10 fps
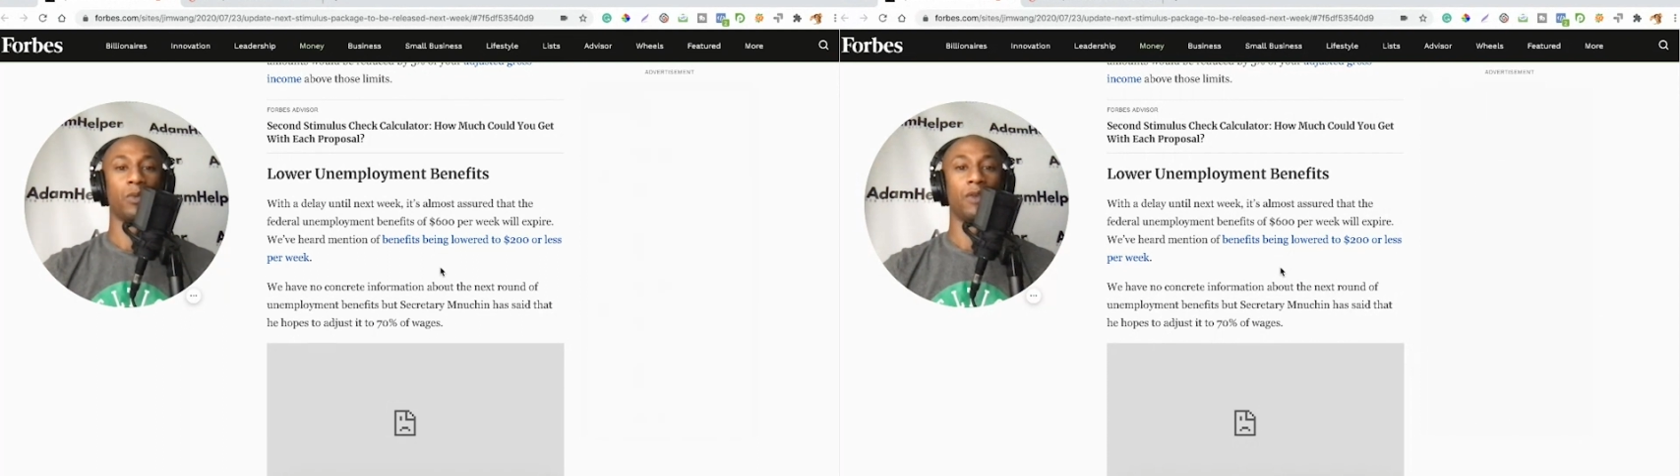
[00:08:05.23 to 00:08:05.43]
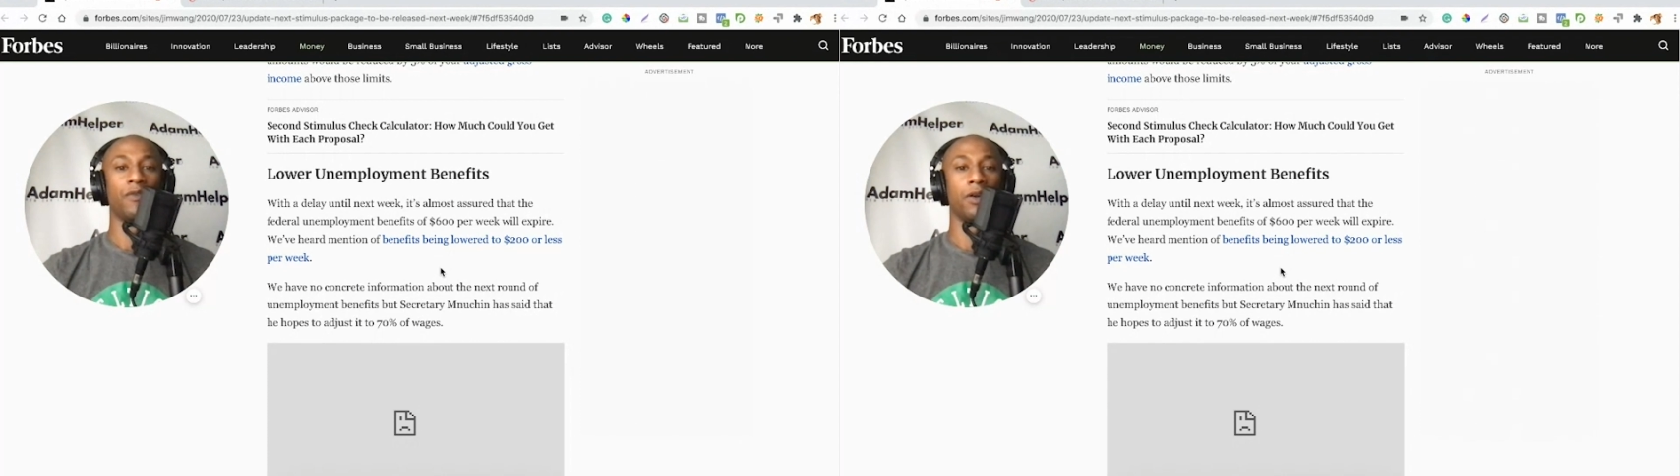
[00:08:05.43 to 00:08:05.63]

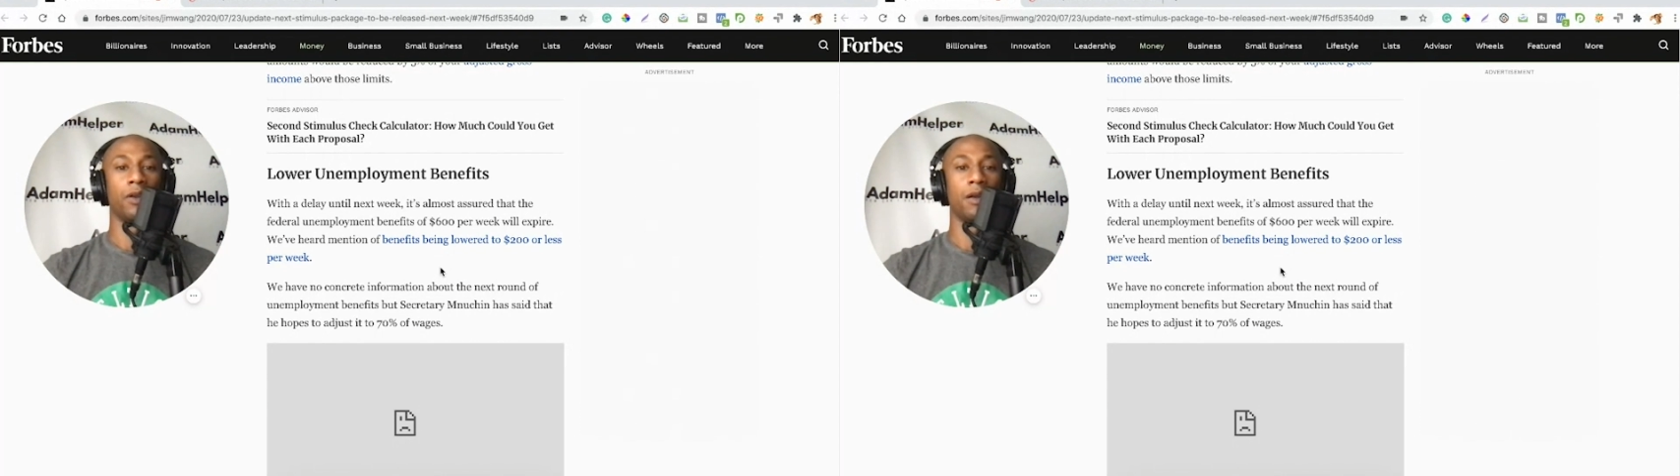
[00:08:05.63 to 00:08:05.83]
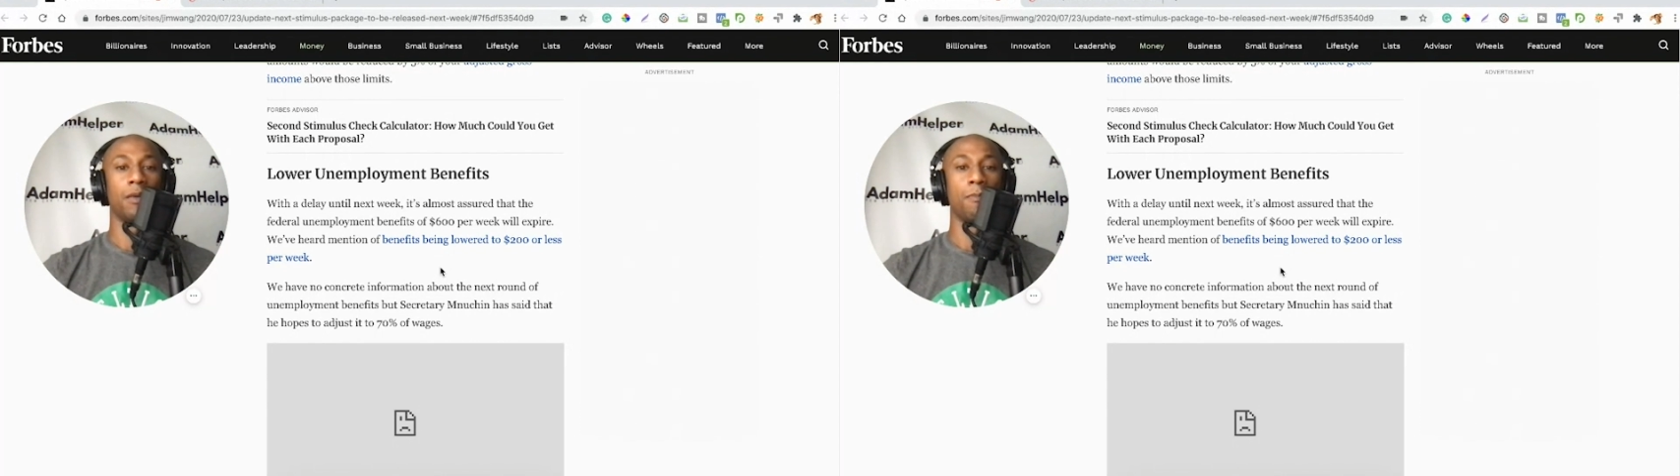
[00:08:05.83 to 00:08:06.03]
We've
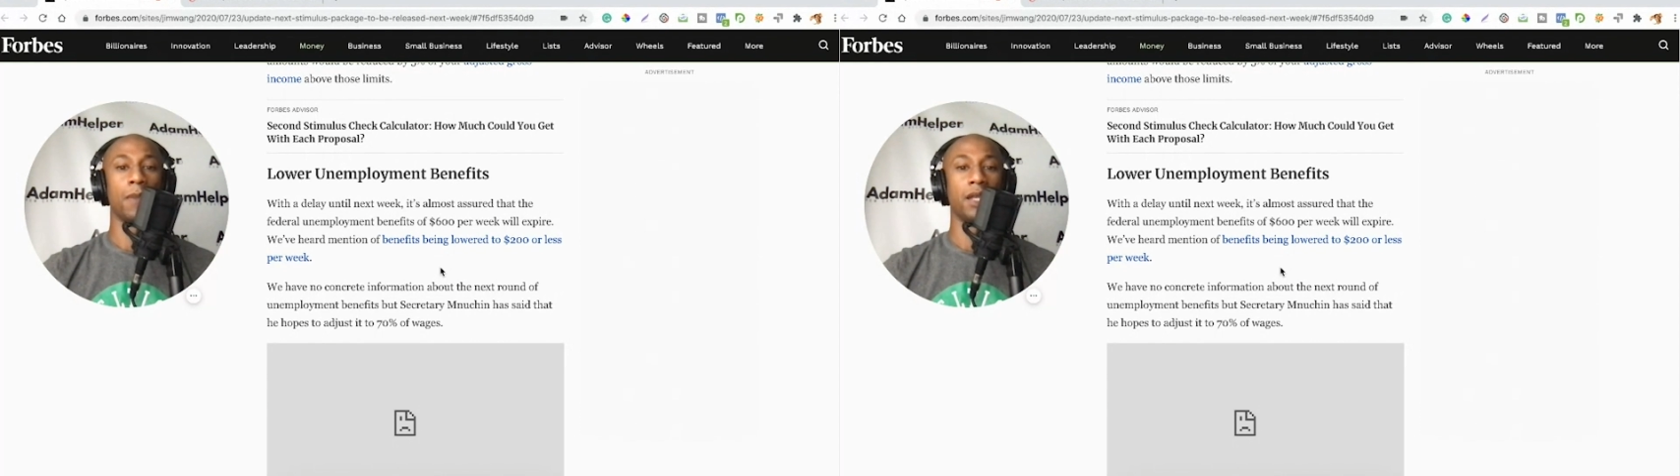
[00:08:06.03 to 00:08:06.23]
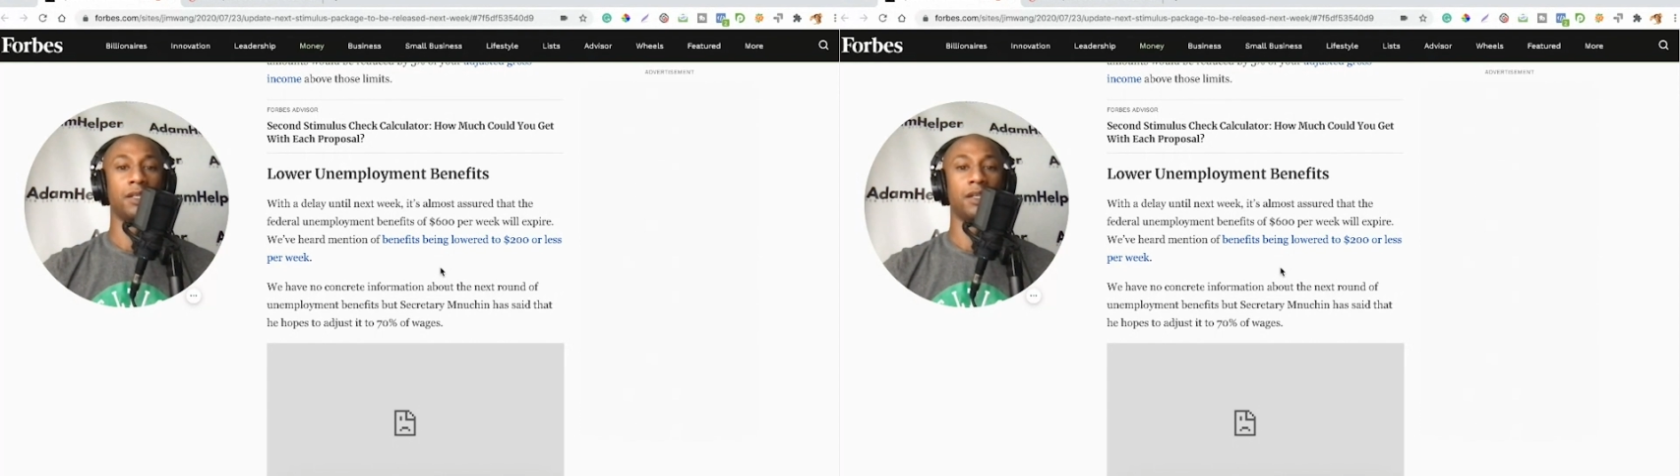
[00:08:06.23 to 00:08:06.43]
heard
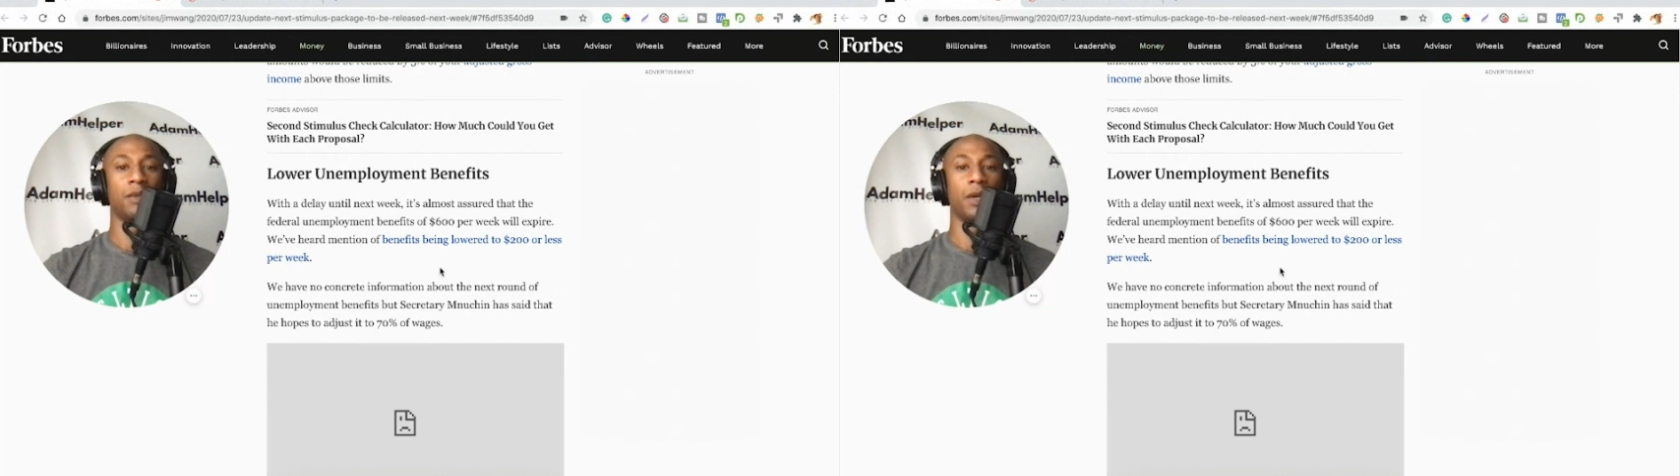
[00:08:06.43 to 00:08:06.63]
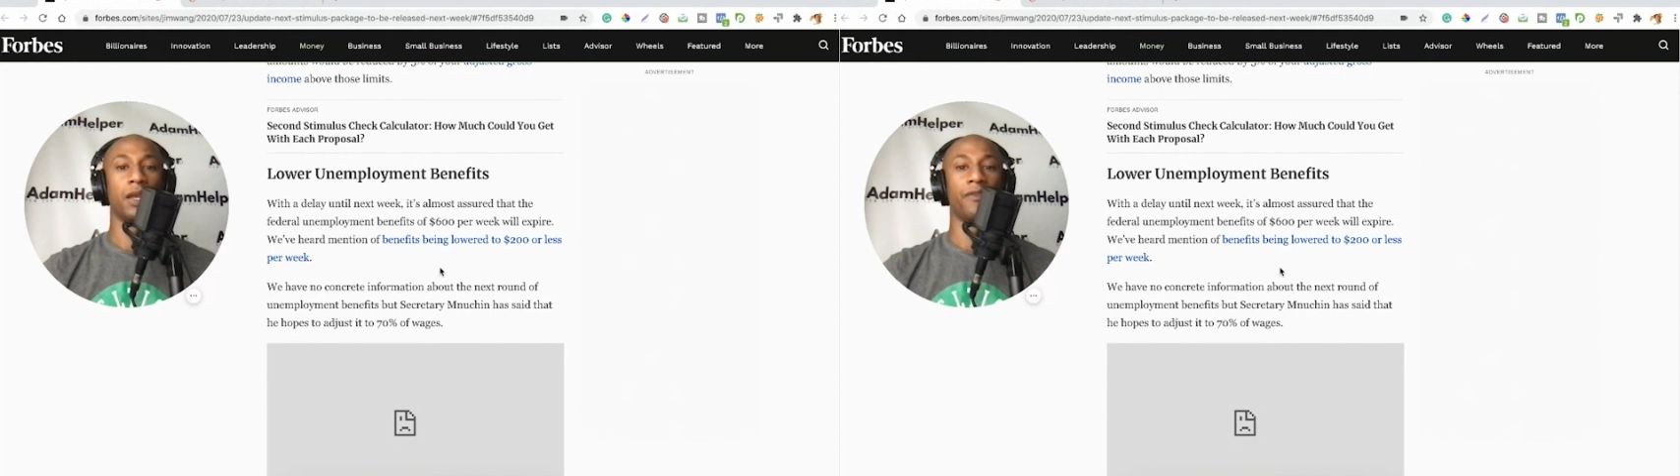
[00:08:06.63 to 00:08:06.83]
mention
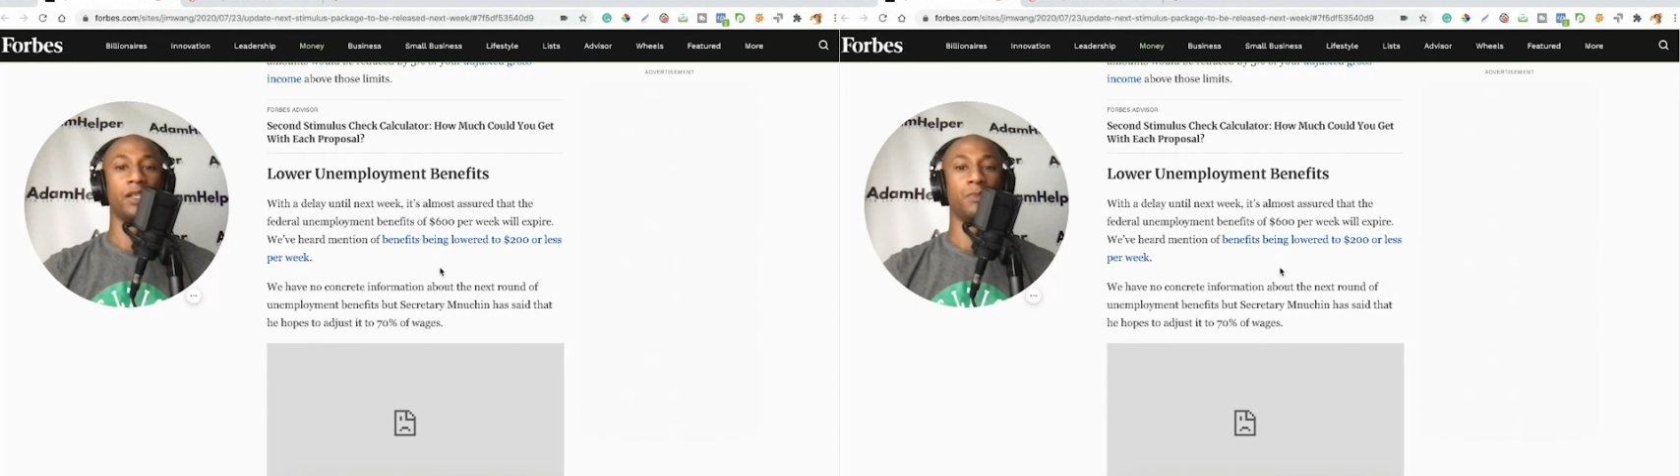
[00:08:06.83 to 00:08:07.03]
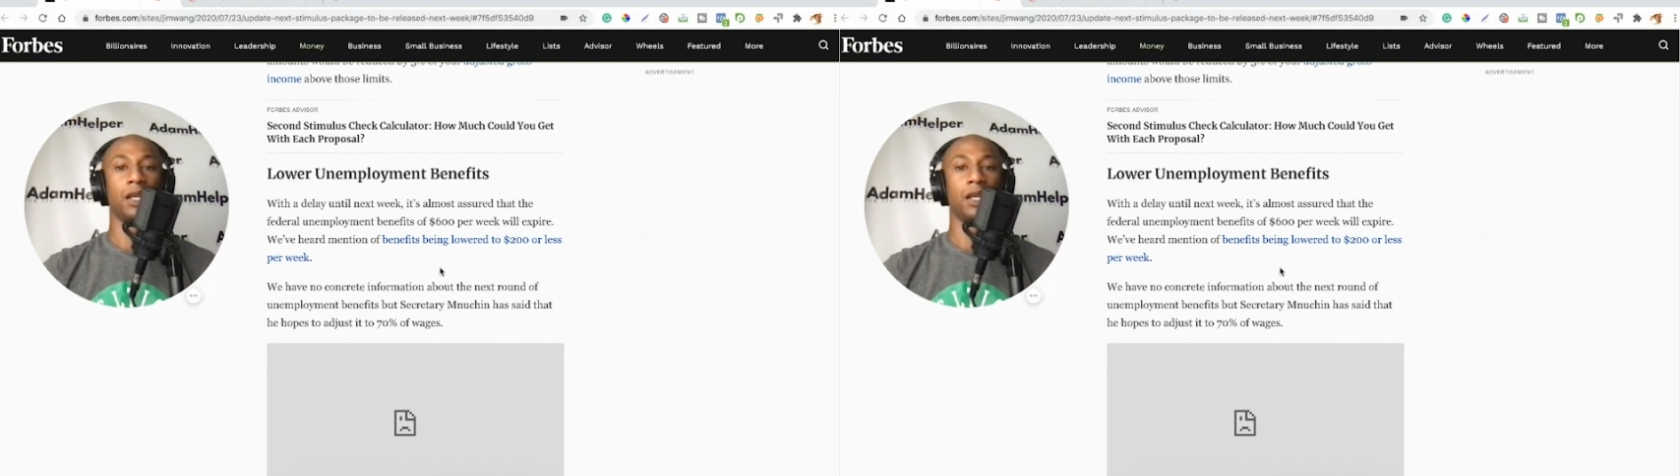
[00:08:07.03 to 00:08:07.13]
of benefits